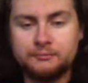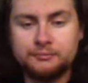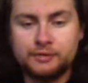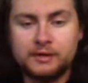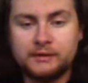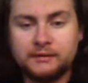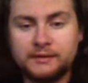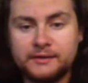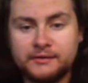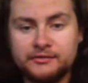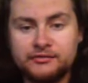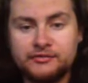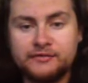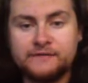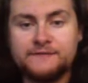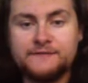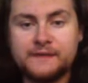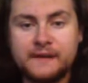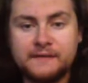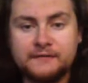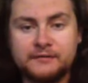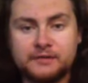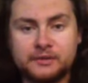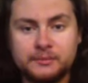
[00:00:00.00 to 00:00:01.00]
Brock Lesnar
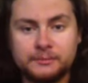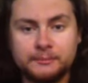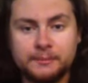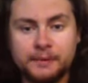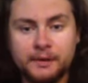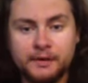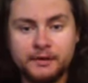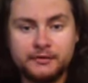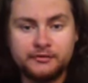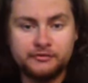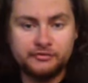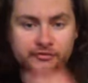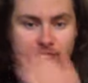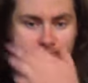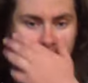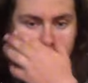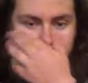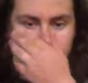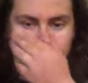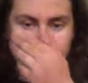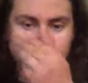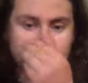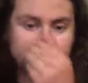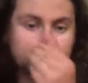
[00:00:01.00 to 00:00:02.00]
500 bucks,
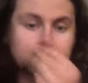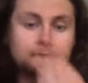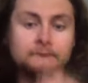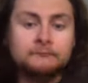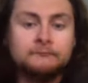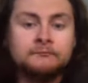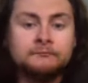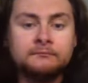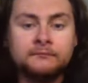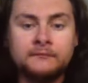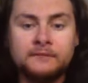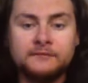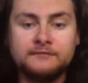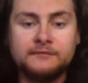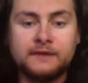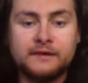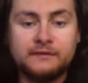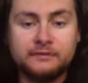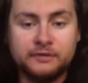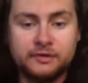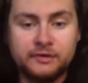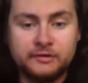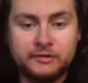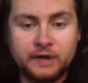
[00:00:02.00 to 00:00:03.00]

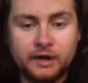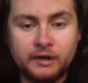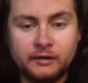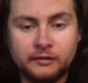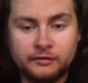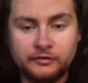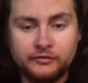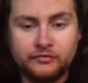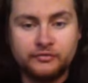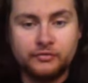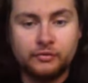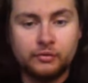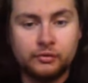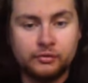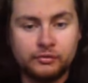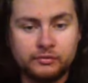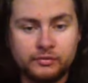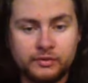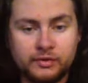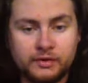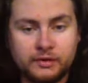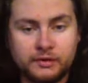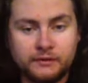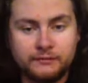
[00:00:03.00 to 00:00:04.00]
500 dollars
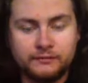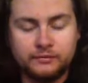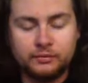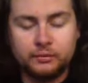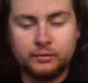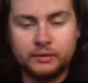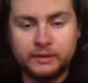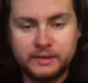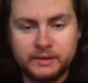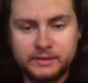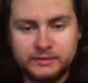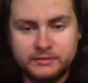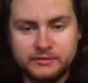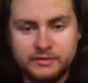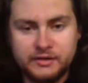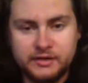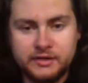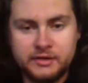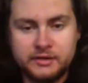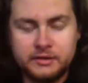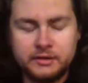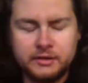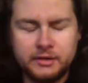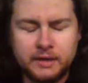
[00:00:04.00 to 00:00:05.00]
for uh, for what he
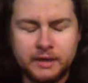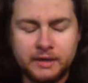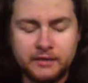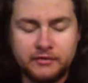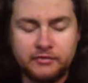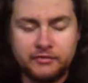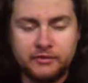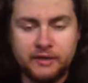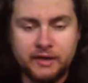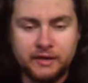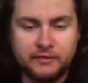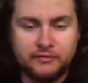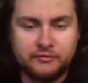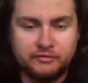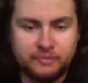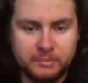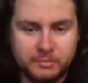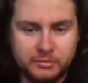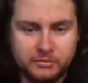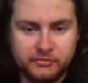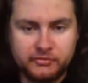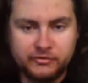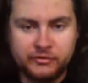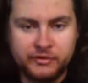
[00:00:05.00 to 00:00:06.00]
did at, at
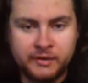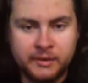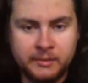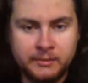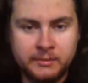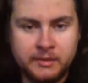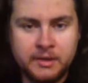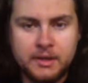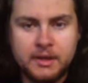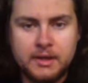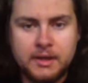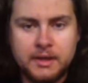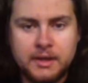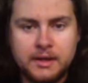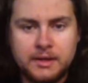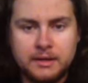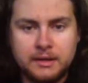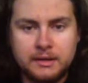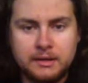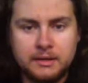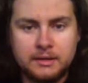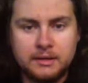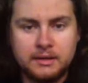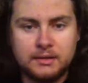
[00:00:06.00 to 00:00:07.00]
SummerSlam.
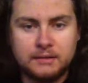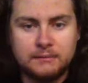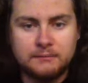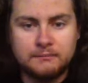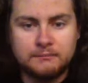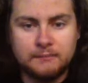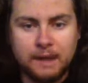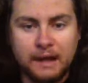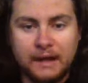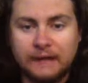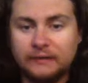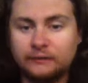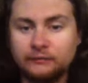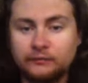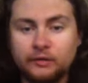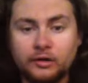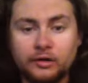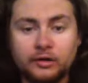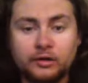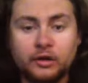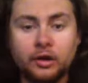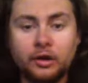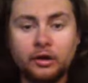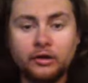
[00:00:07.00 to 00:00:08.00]
Um, I don't
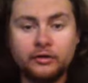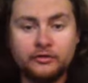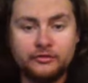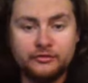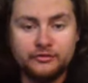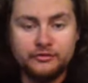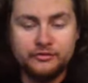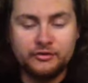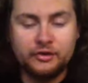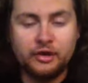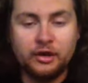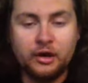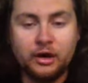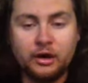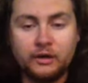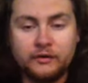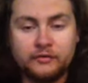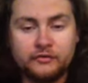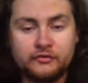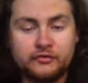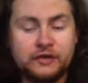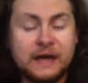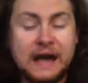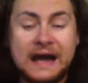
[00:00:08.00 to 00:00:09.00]
honestly,
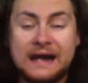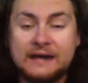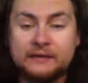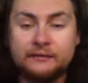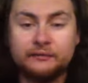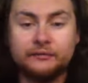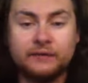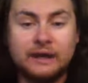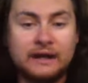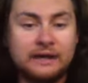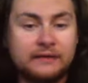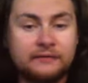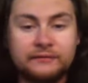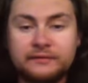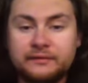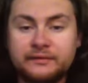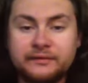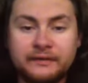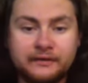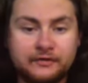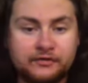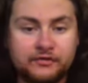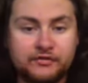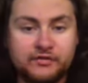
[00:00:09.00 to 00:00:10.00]
honestly, I don't, I don't think
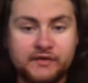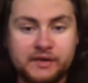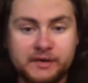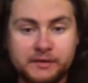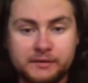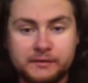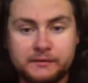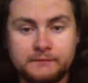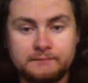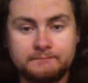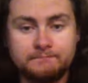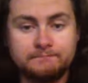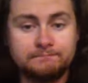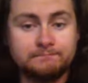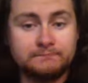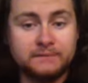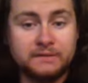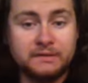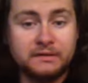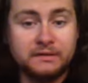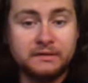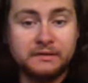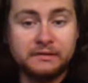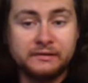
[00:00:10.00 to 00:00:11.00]
that's fair.
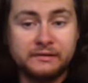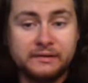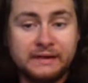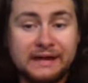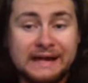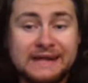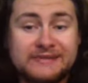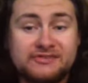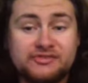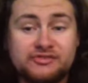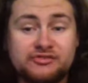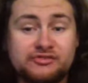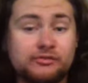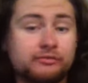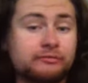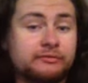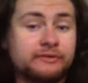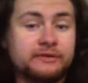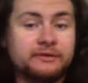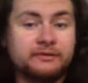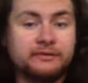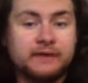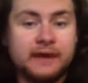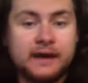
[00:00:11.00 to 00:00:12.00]
Literally, I just don't
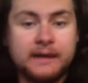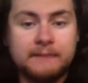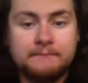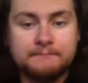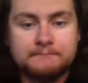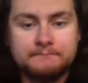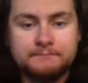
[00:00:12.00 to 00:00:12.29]
think that.